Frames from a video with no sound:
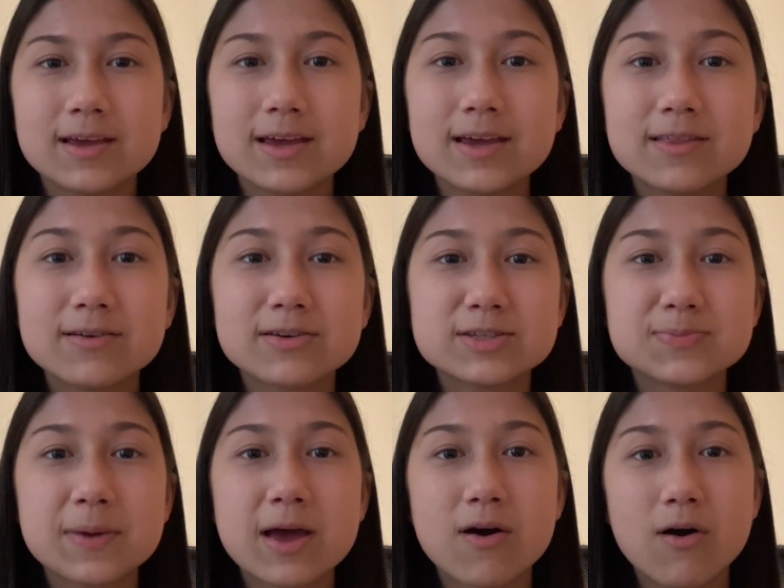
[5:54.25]
either
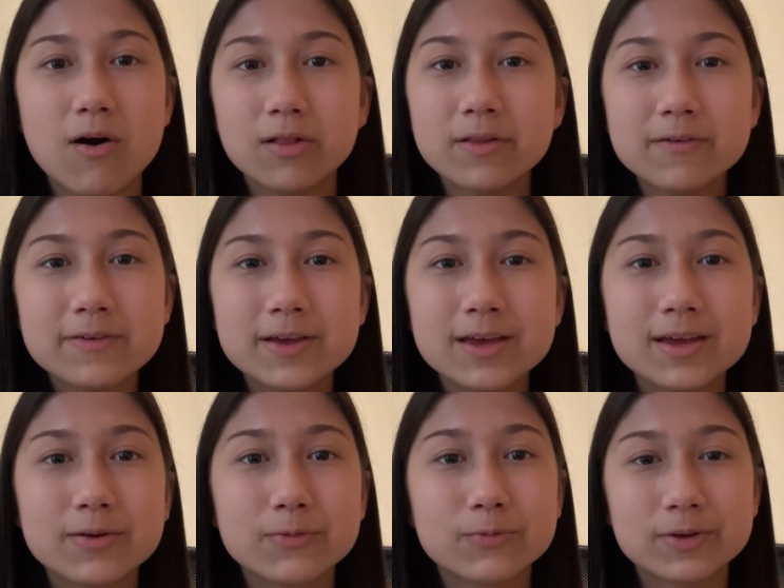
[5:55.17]
spent all of
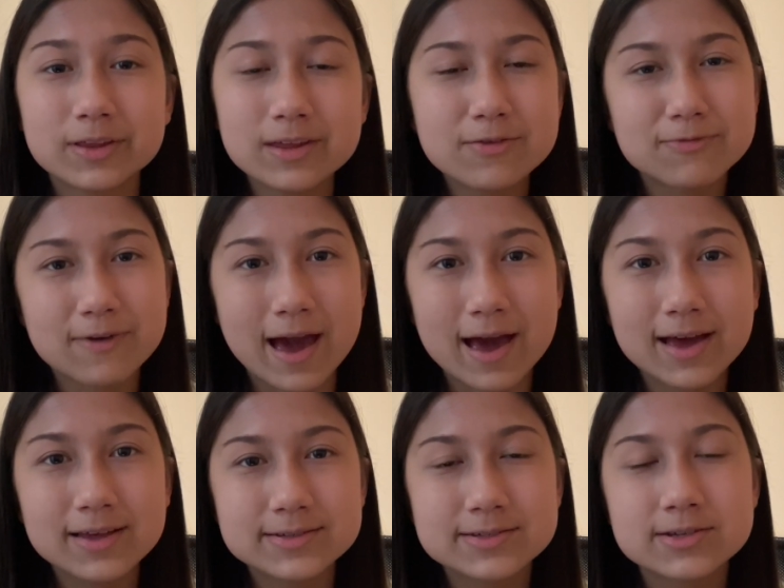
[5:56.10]
it really
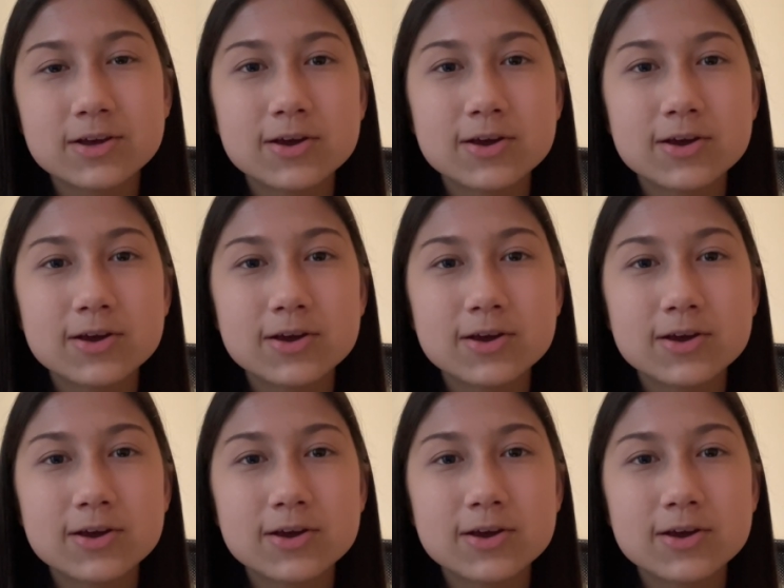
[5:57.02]
fast